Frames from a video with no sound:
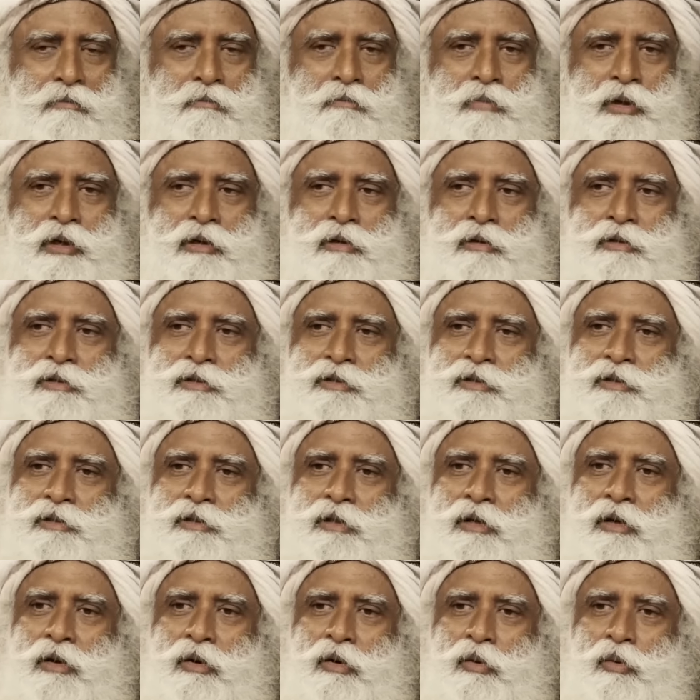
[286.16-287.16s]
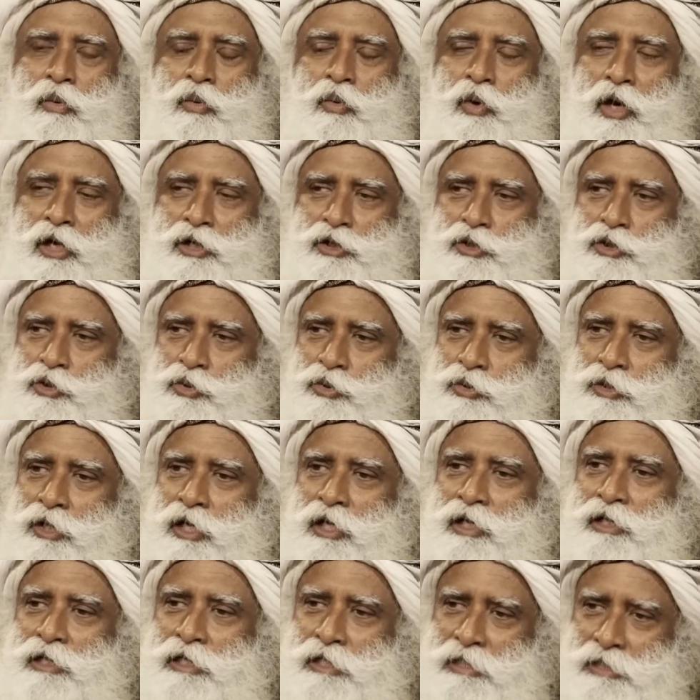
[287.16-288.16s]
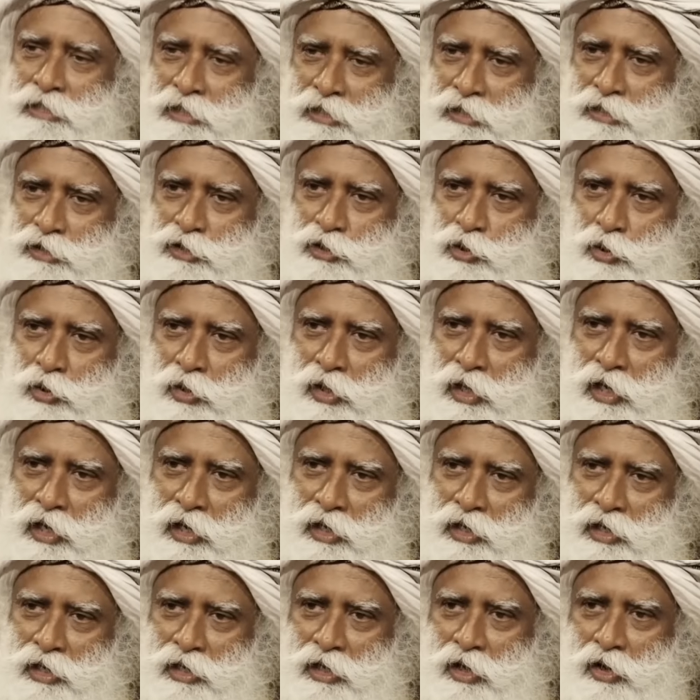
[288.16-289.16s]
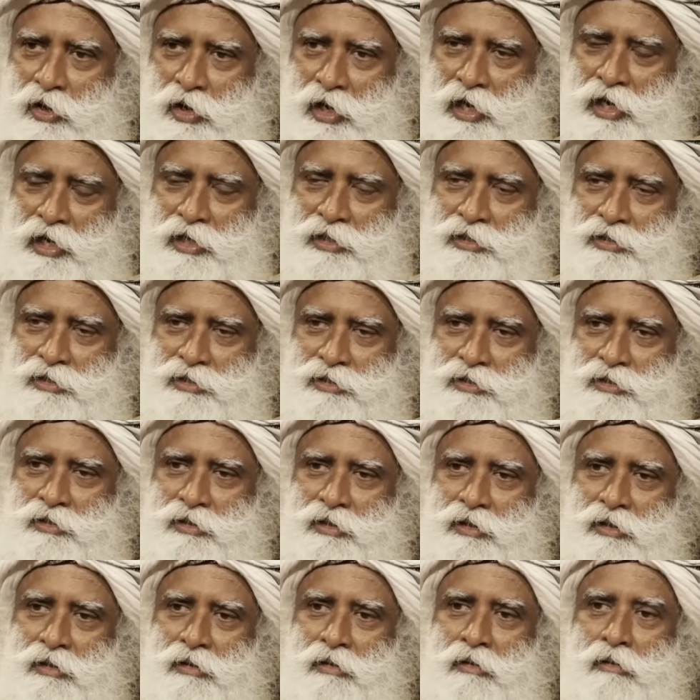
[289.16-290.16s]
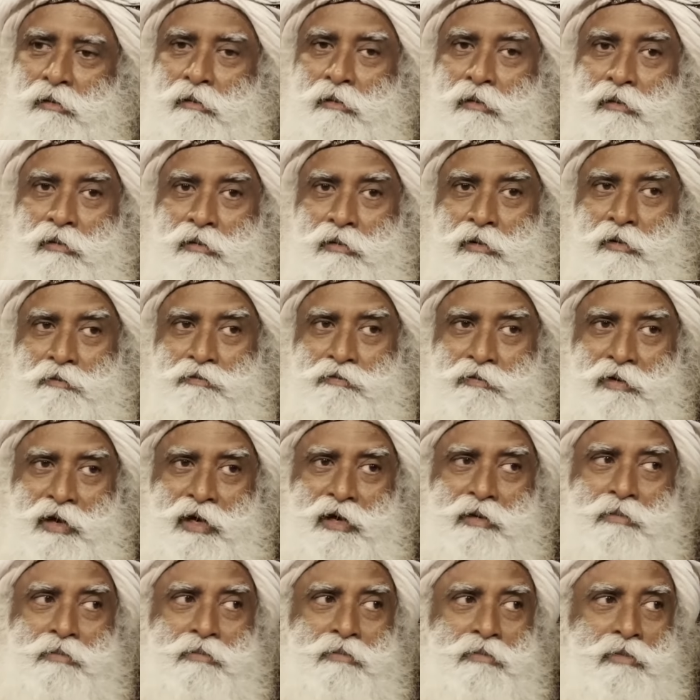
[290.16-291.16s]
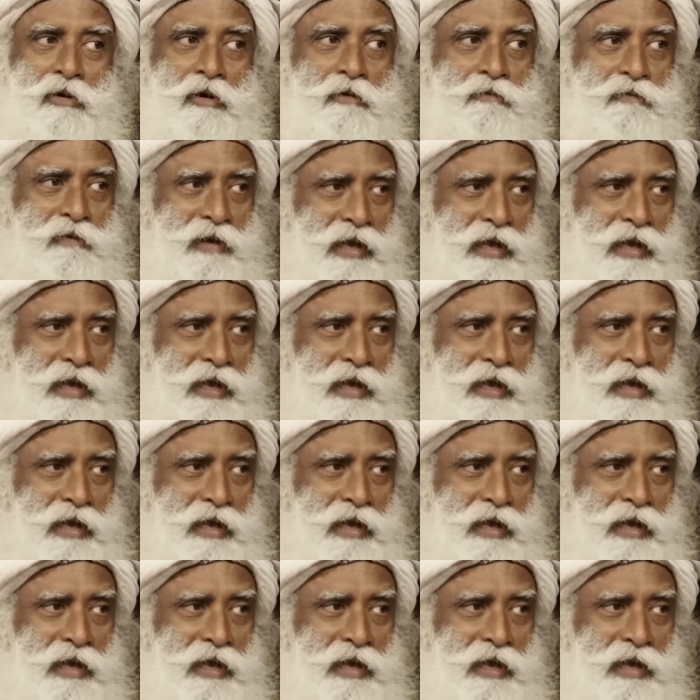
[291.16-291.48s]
because once you take these things in your hands, your freedom of